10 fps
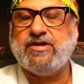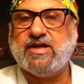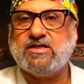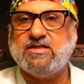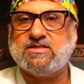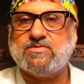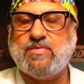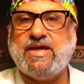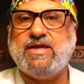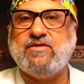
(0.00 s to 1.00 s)
reductase
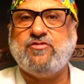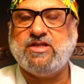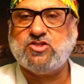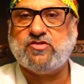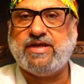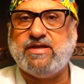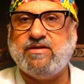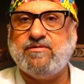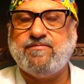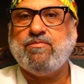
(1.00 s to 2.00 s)
by finasteride
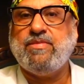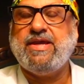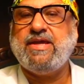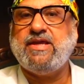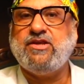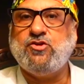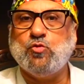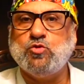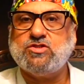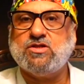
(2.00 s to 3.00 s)
may
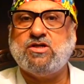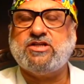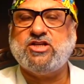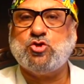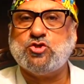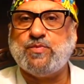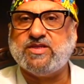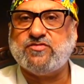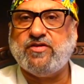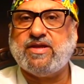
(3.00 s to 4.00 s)
induce a
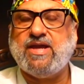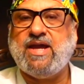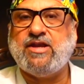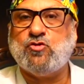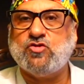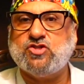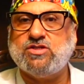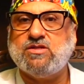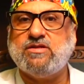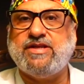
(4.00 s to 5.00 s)
tissue-specific
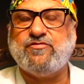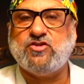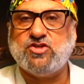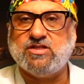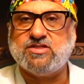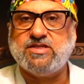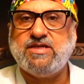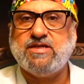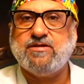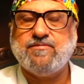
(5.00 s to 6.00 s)
androgen
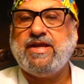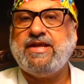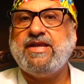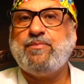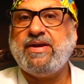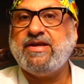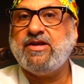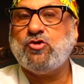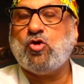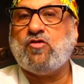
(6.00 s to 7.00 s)
deficiency
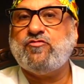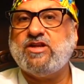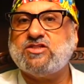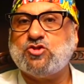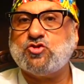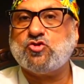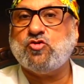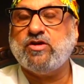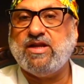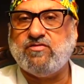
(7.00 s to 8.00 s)
independent of
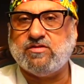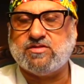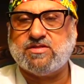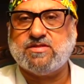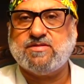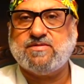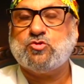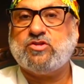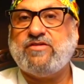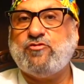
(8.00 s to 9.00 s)
testosterone levels.
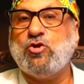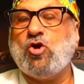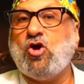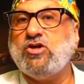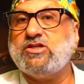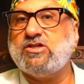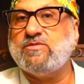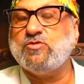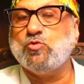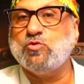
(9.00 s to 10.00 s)
So therefore,
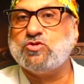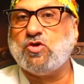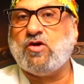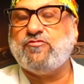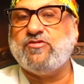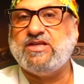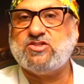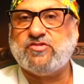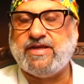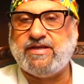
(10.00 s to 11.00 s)
long-term use of
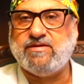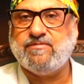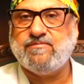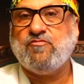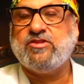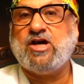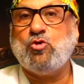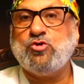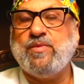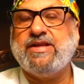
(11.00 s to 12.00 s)
finasteride
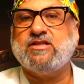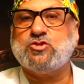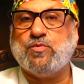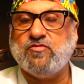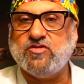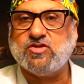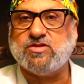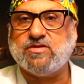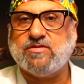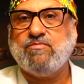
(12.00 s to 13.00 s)
without medical
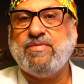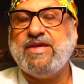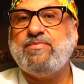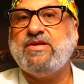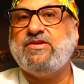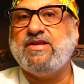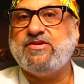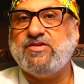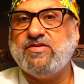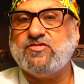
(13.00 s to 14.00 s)
supervision may be
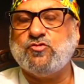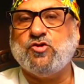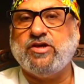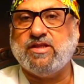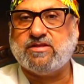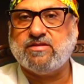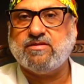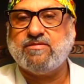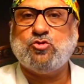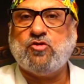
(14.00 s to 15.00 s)
deleterious to your health.
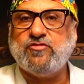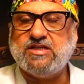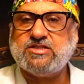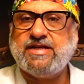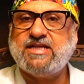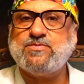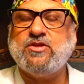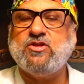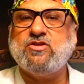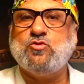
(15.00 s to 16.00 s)
Though finasteride has
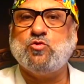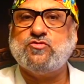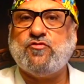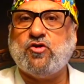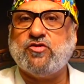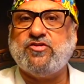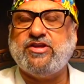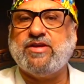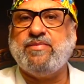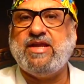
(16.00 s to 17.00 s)
been in use for
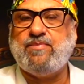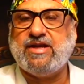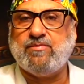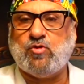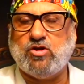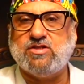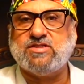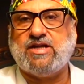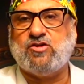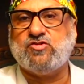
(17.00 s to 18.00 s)
treating male pattern
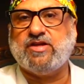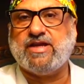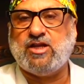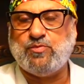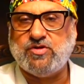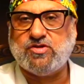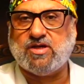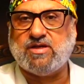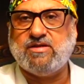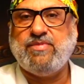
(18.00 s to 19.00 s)
baldness, androgenic
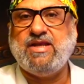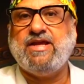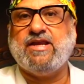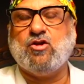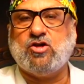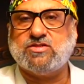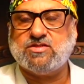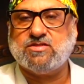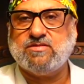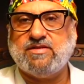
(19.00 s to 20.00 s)
alopecia, male hair
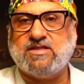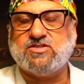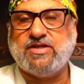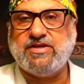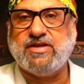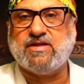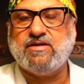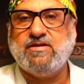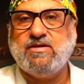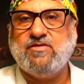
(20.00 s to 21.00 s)
loss, that is genetic,
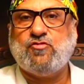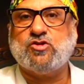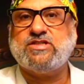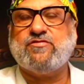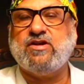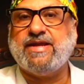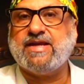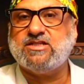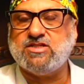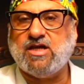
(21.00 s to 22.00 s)
for several
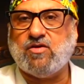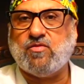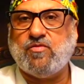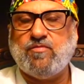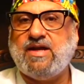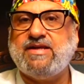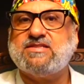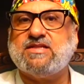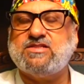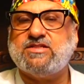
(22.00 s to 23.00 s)
decades now, and
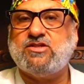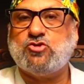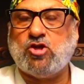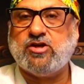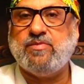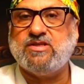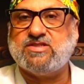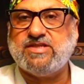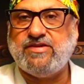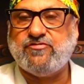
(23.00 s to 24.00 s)
is considered tolerable and
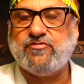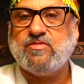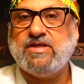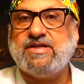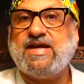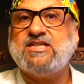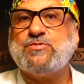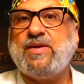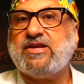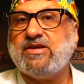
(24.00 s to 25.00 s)
safe, the entire
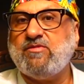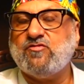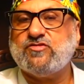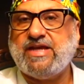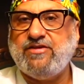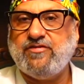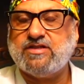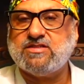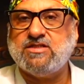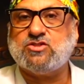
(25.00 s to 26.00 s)
spectrum of side
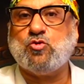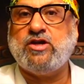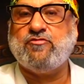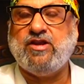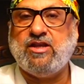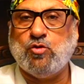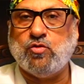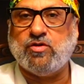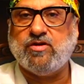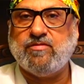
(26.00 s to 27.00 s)
effects is quite well
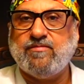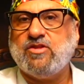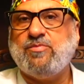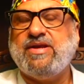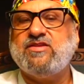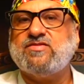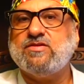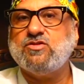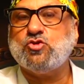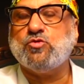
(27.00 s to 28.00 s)
known. The
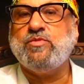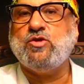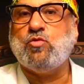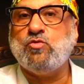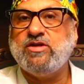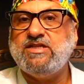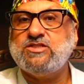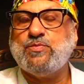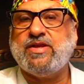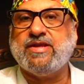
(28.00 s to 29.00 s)
medicine should be only
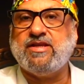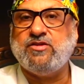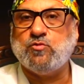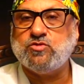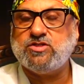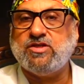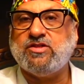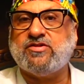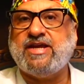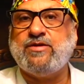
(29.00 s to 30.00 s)
sparingly used in
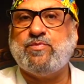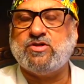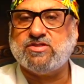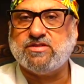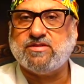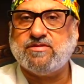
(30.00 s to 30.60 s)
the right person.